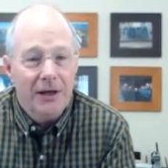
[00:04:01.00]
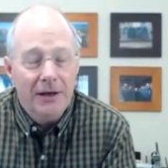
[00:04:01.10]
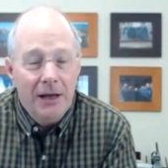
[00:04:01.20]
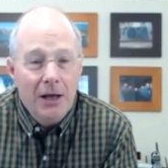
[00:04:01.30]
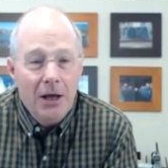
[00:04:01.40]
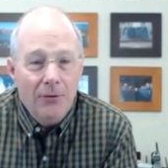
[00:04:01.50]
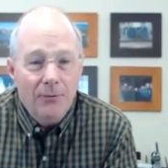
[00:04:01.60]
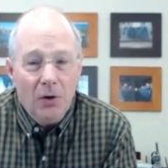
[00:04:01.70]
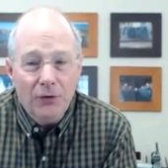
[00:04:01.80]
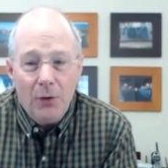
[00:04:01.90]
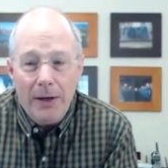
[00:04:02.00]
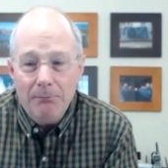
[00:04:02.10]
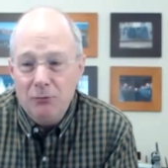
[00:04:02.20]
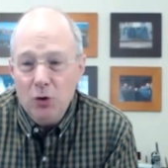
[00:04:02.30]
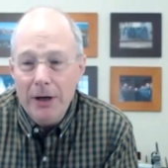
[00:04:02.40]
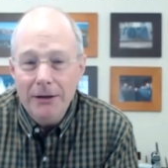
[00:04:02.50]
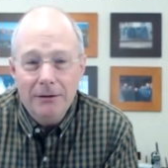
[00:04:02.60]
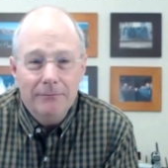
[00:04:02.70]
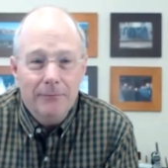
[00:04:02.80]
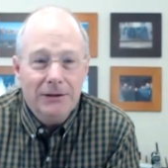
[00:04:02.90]
And, you know, so I
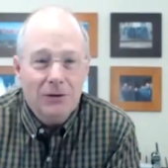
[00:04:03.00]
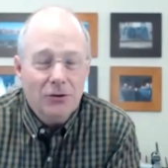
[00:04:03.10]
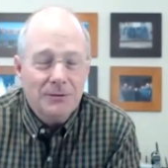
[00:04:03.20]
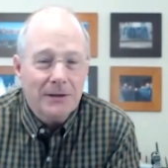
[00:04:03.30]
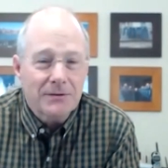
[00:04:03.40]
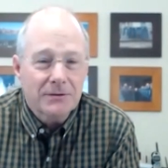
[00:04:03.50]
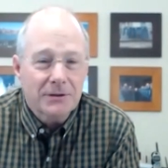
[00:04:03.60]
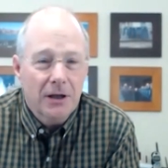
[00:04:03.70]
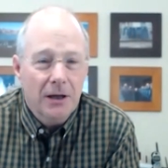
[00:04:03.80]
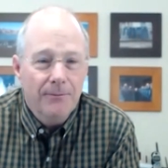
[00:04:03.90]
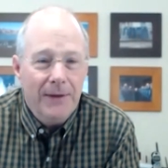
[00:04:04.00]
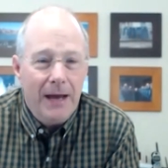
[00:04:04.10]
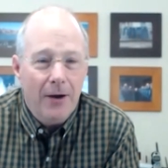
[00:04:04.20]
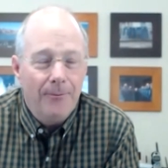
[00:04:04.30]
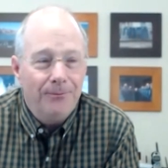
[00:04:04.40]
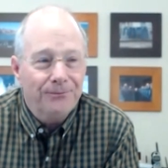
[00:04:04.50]
joined my Toastmasters club. Now,